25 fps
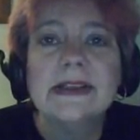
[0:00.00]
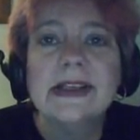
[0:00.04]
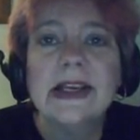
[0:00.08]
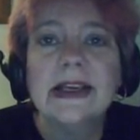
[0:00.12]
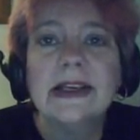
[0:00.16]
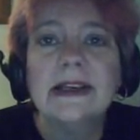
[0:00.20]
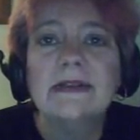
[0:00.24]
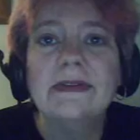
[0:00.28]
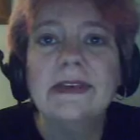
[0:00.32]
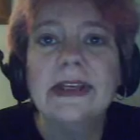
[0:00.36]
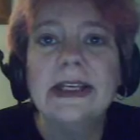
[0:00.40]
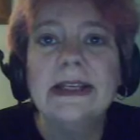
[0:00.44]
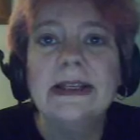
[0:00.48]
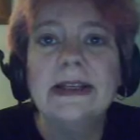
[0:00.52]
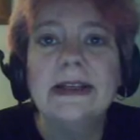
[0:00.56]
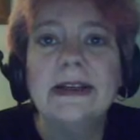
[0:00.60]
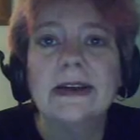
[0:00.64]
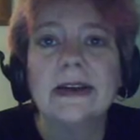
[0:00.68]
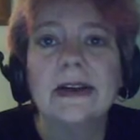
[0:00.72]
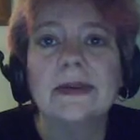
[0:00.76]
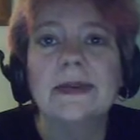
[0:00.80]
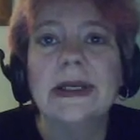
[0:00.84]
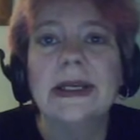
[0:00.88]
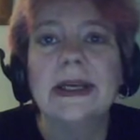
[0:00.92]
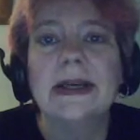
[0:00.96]

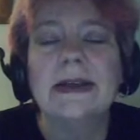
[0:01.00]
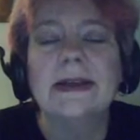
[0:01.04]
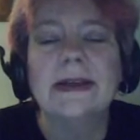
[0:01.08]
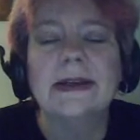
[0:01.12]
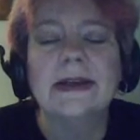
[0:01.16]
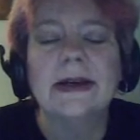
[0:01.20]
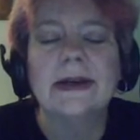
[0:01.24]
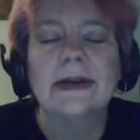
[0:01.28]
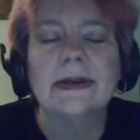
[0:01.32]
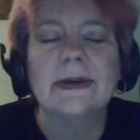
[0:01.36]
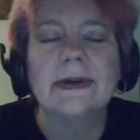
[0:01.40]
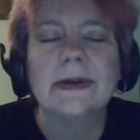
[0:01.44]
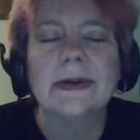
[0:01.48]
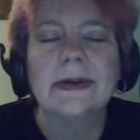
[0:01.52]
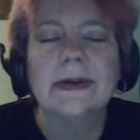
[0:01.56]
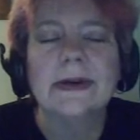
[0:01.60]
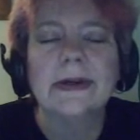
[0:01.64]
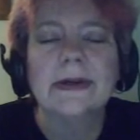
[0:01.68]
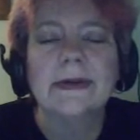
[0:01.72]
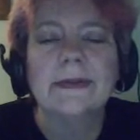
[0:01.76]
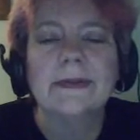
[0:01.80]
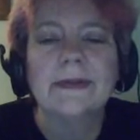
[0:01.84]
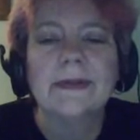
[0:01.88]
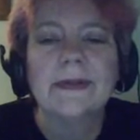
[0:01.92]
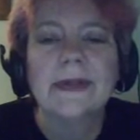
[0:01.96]

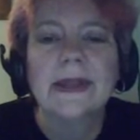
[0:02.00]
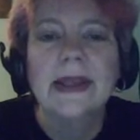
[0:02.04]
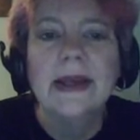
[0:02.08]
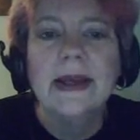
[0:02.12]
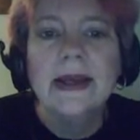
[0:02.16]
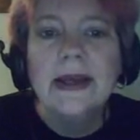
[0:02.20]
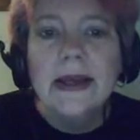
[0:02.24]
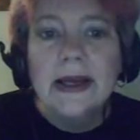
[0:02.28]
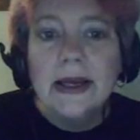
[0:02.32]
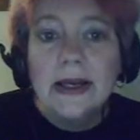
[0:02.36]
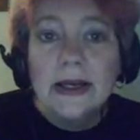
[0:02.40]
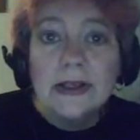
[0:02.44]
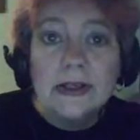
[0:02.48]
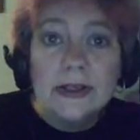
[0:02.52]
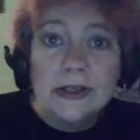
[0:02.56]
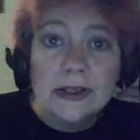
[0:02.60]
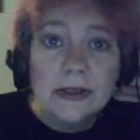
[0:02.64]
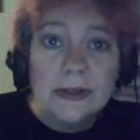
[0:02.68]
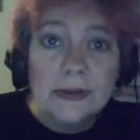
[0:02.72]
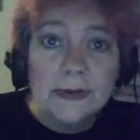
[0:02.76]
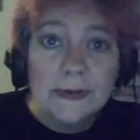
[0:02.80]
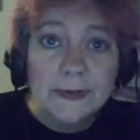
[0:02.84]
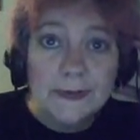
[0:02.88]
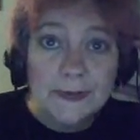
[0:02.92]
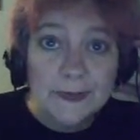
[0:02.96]
sanvean@armageddon.org.
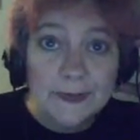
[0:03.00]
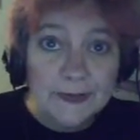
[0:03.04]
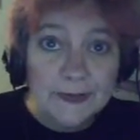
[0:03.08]
So